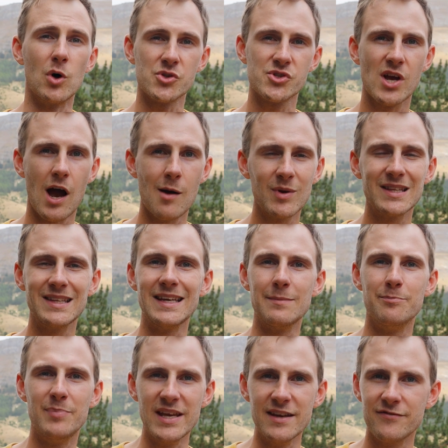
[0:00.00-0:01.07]
Most commonly,
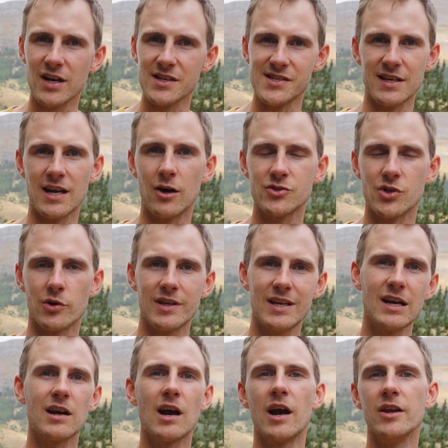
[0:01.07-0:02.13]
PFAS in outdoor
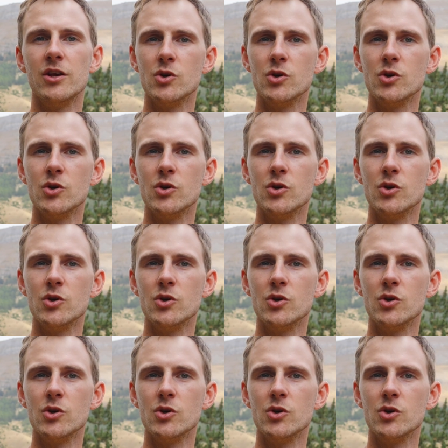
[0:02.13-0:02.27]
gear are